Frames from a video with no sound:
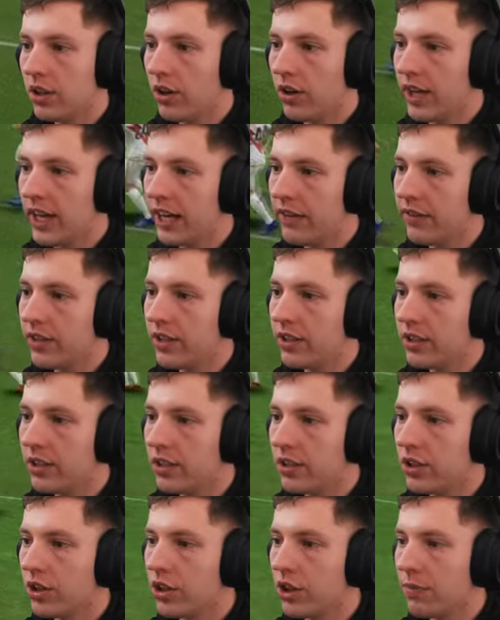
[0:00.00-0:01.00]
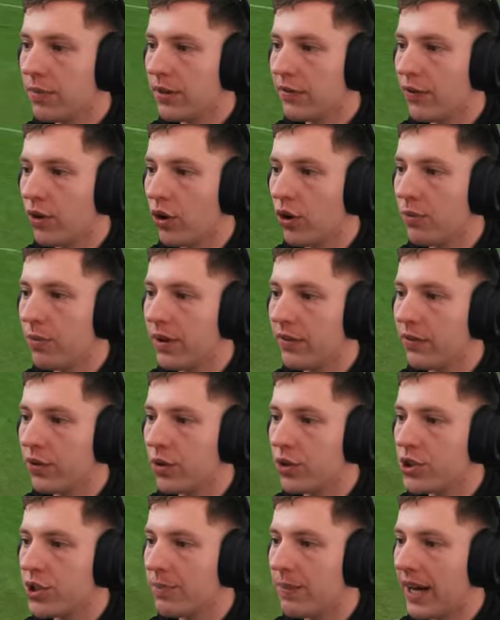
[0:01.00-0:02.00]
Go on, Harvey. You could be through, but of
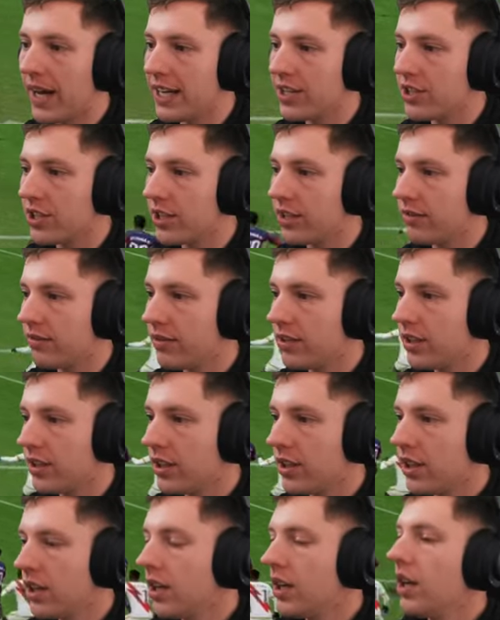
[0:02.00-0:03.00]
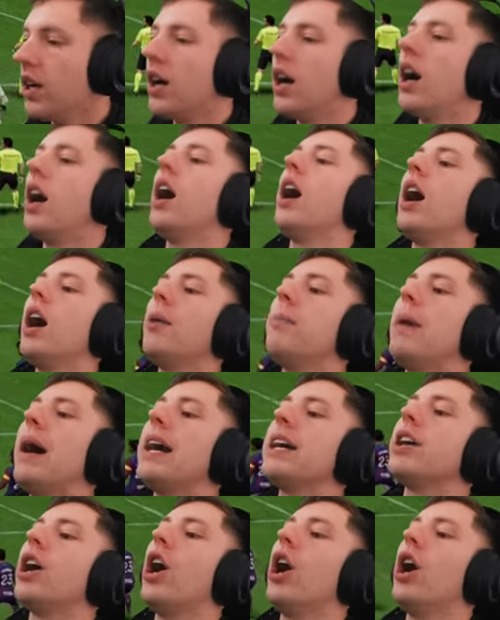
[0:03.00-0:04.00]
course you pass it. Oh
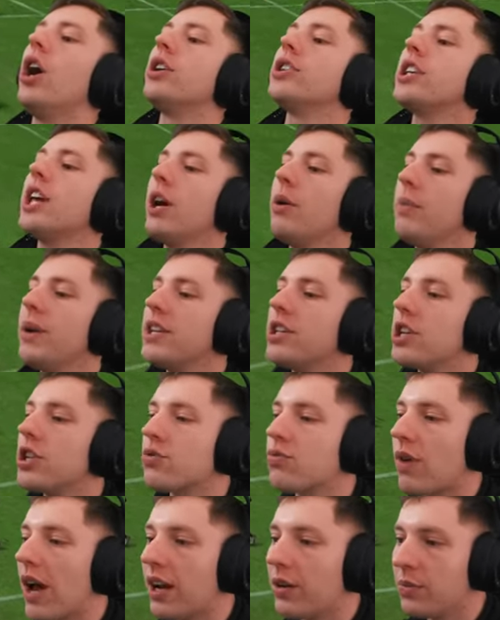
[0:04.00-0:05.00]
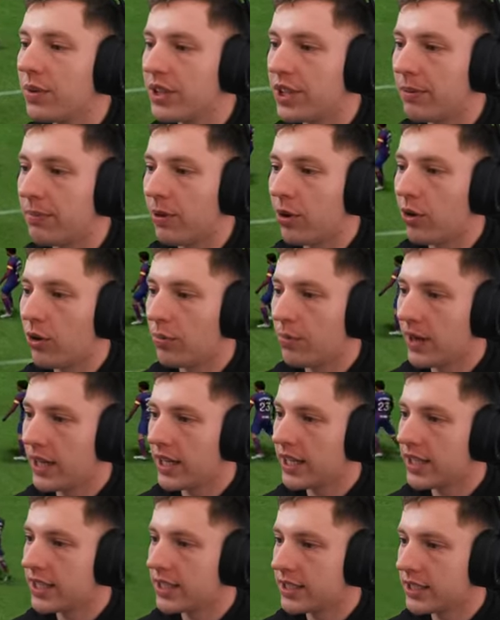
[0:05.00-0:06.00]
my god, can we just run with the ball,
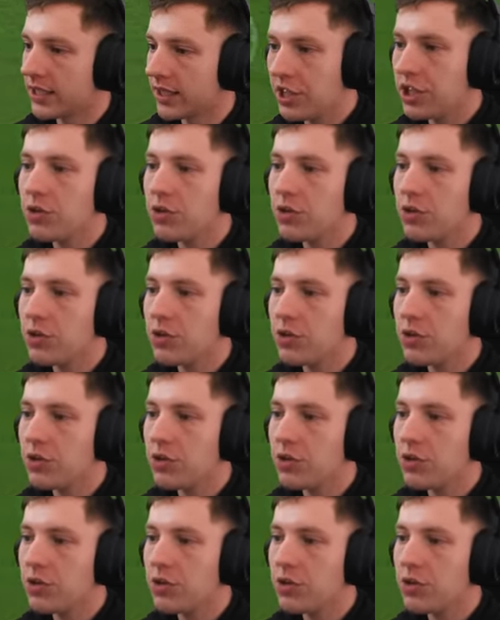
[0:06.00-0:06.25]
please?